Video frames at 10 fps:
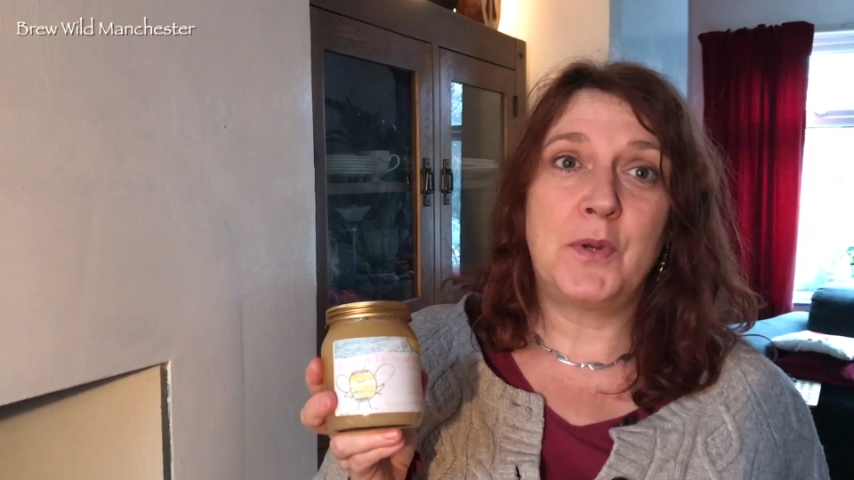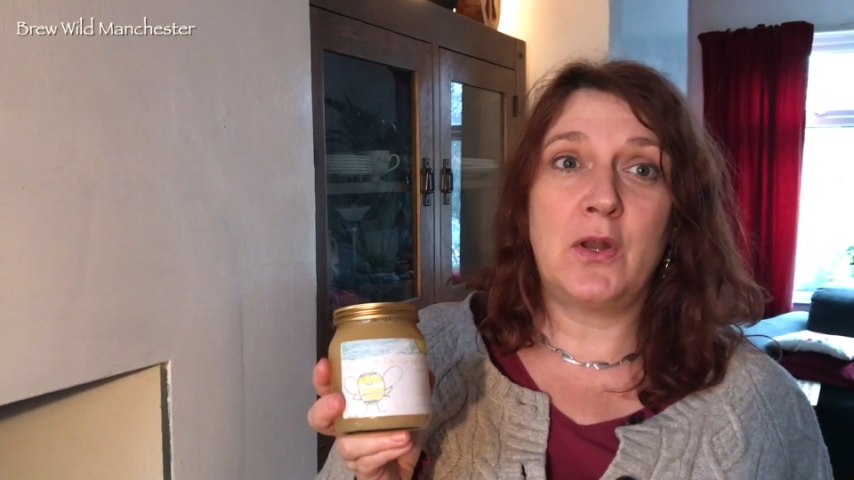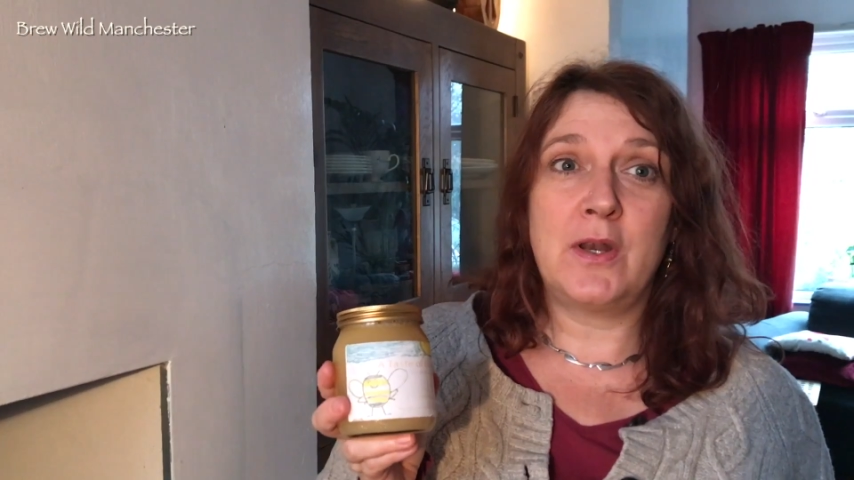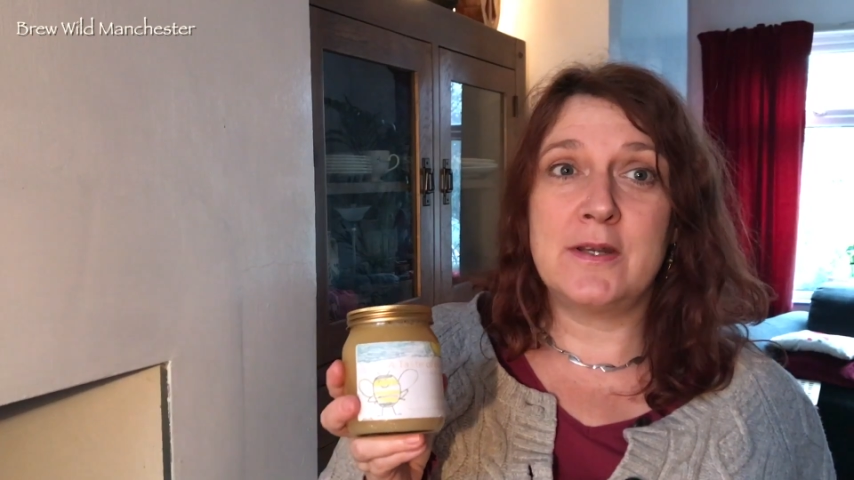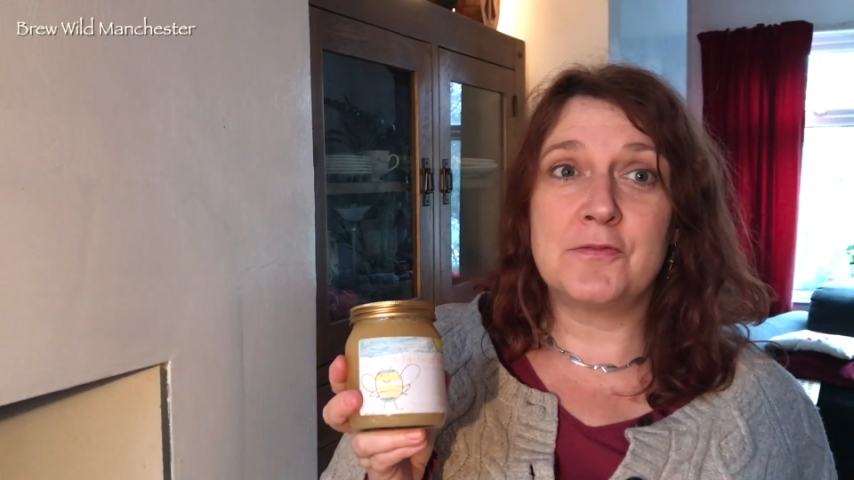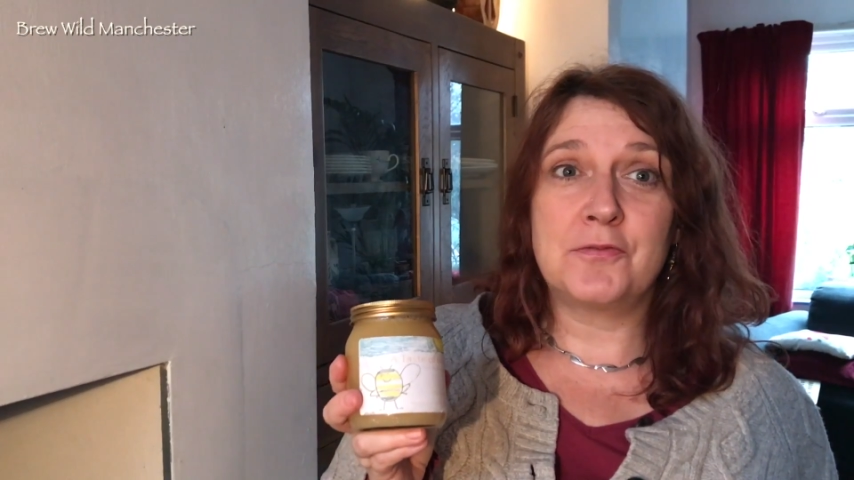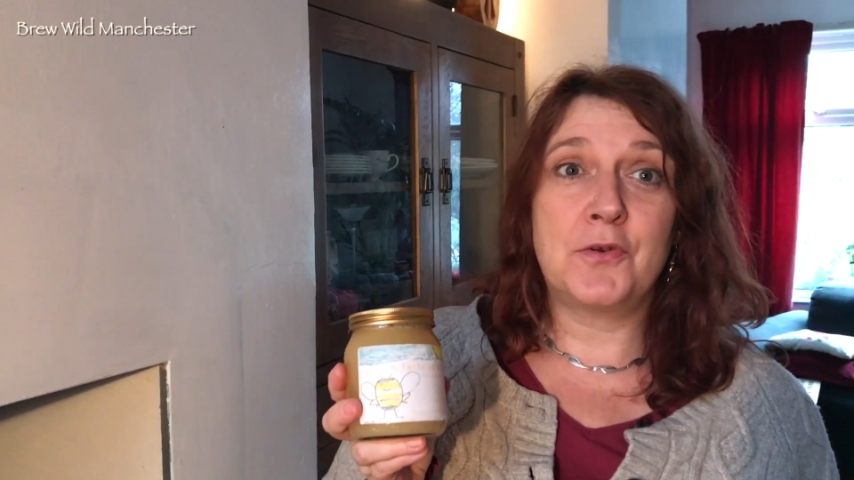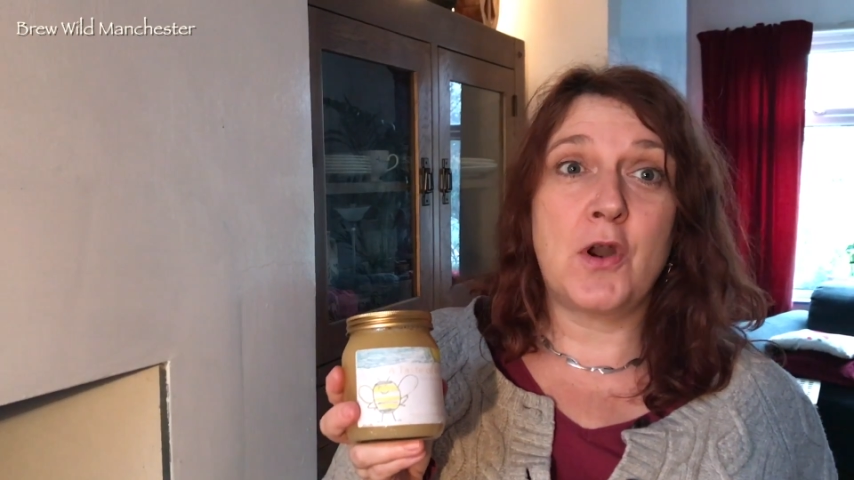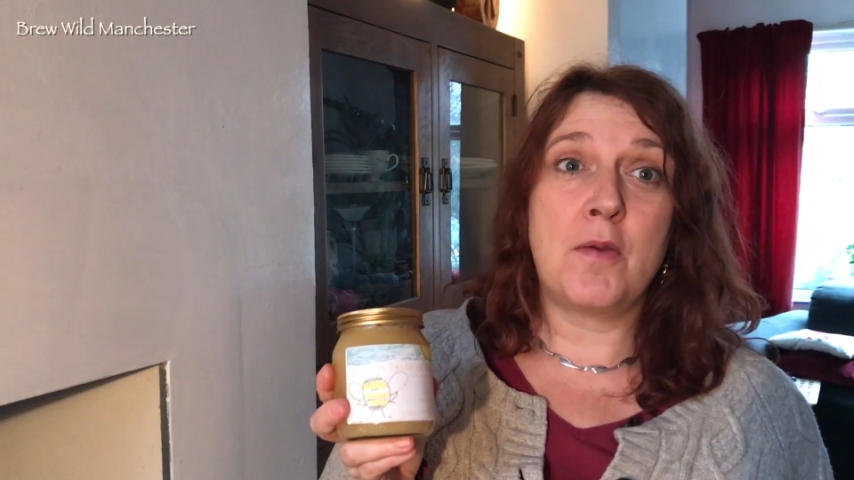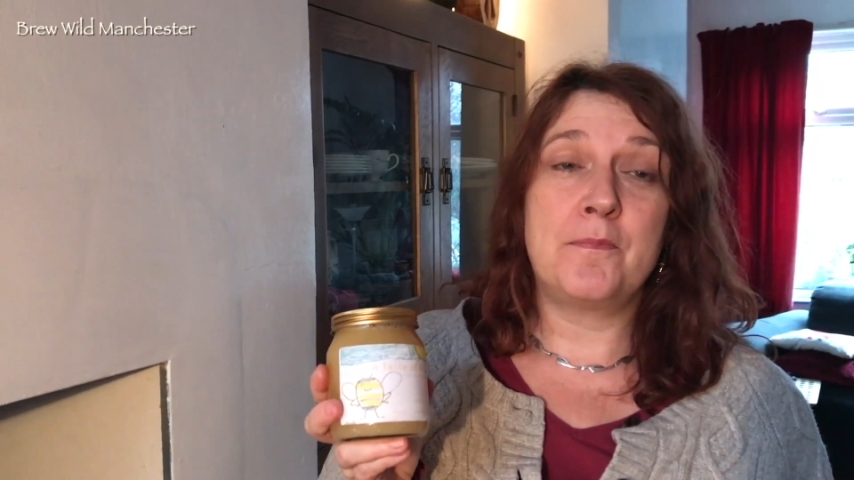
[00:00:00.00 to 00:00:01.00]
pollen
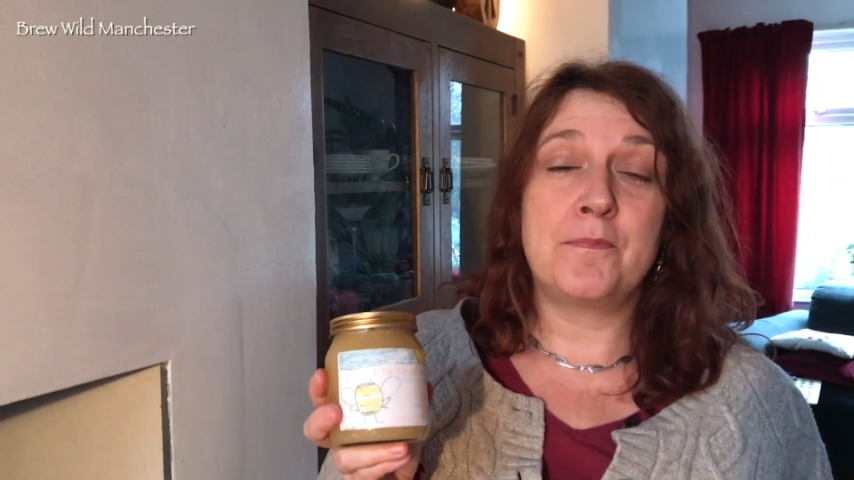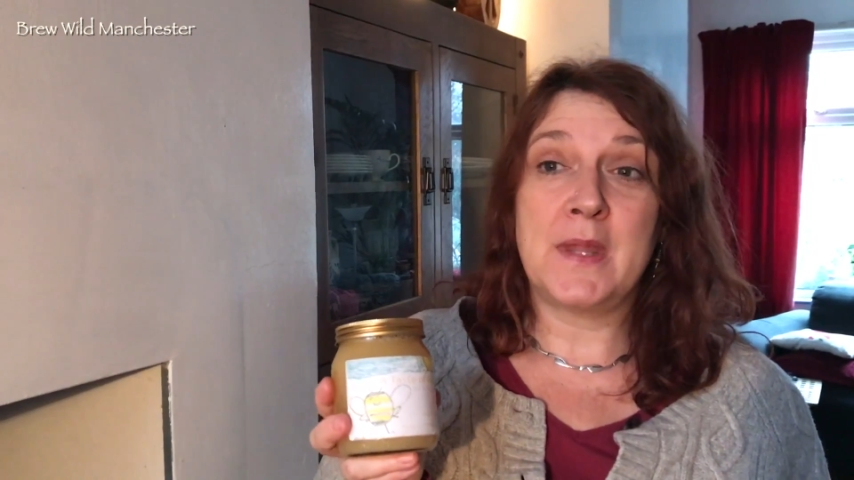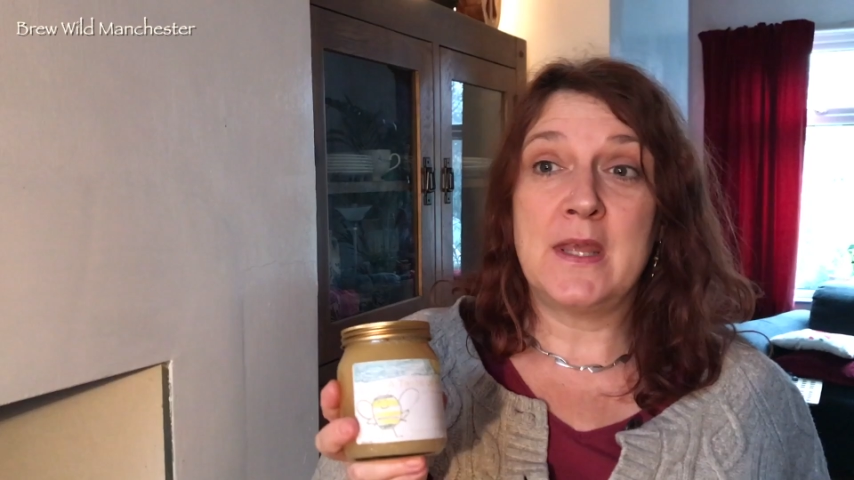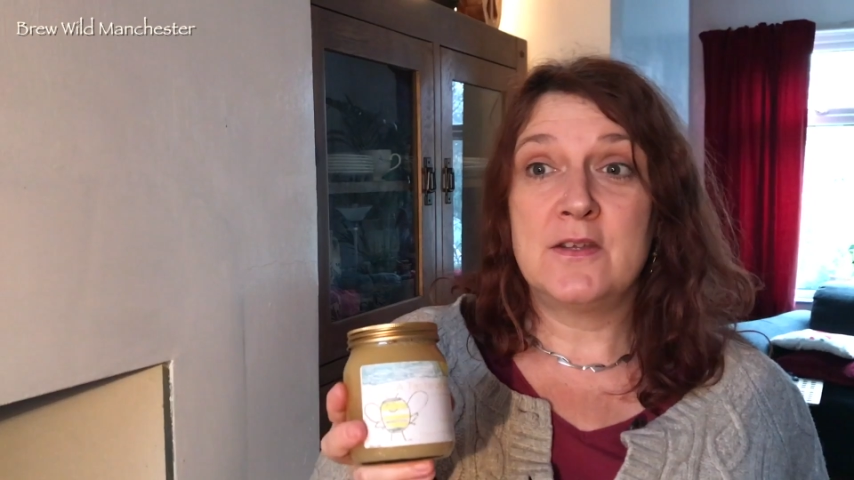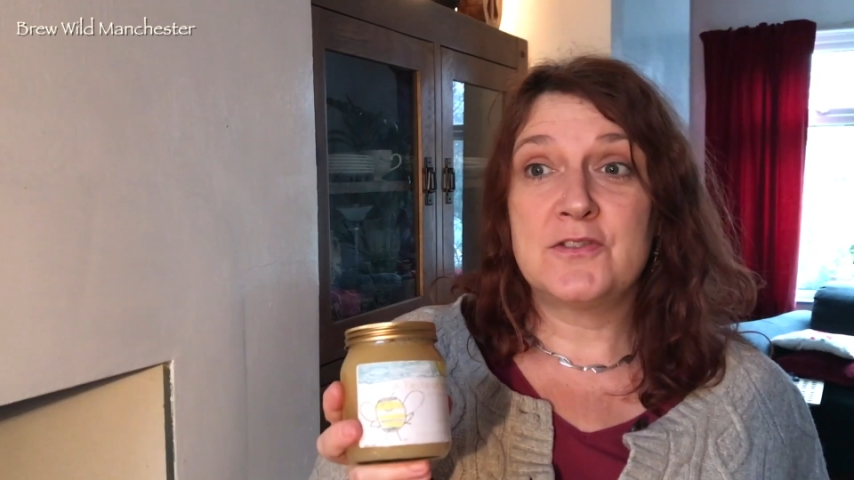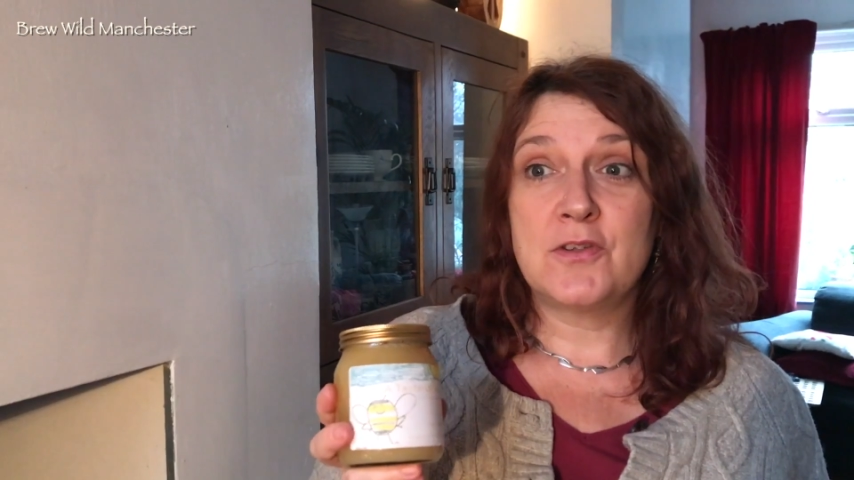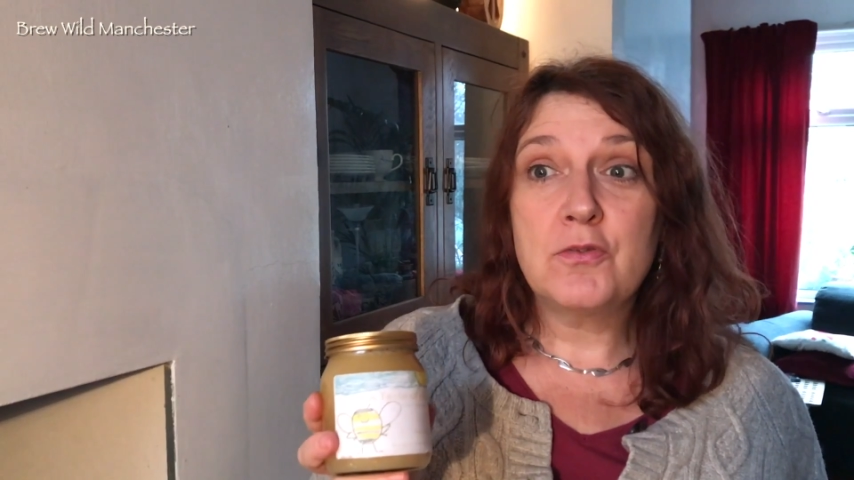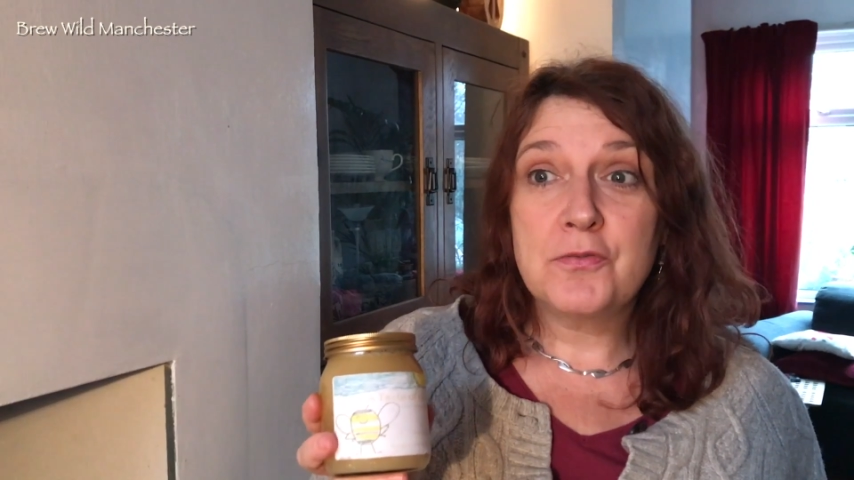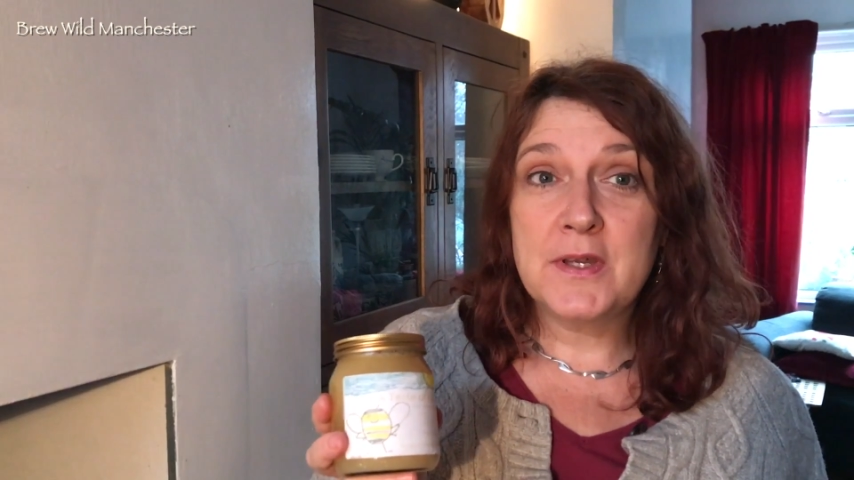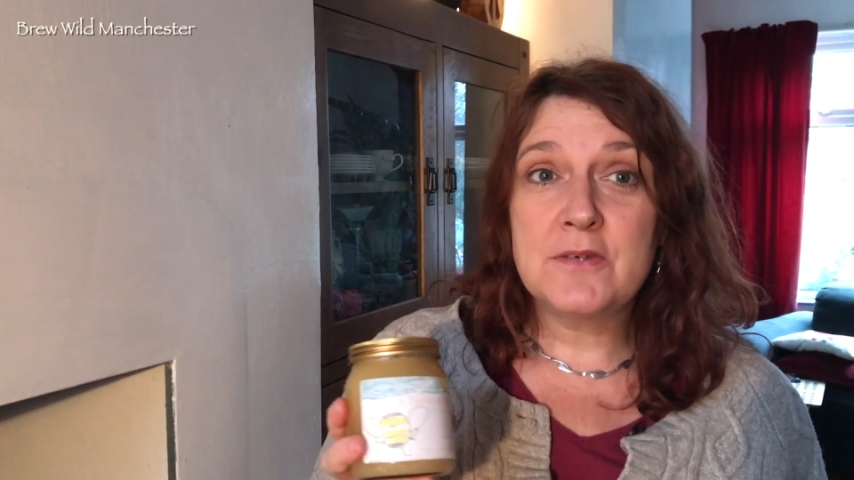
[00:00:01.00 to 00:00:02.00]
from
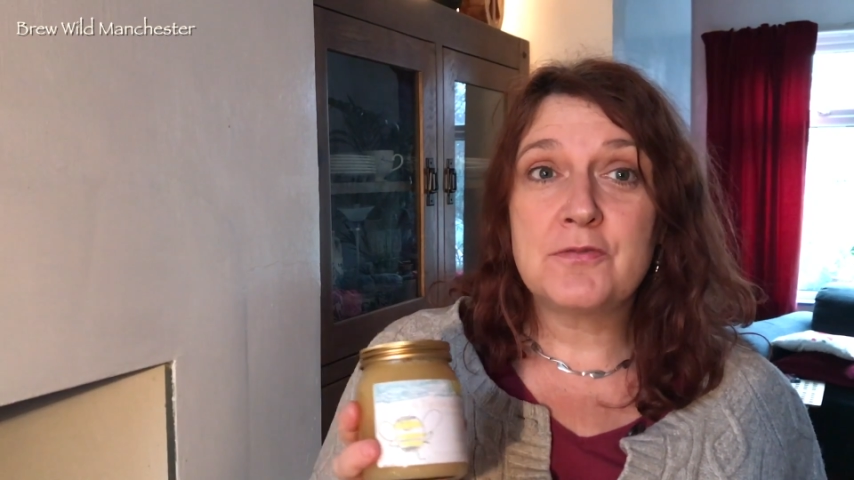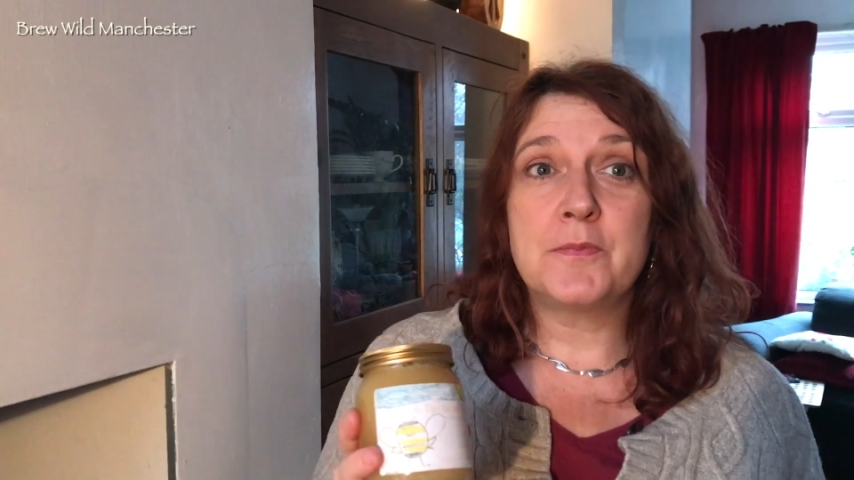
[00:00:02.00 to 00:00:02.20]
Salford,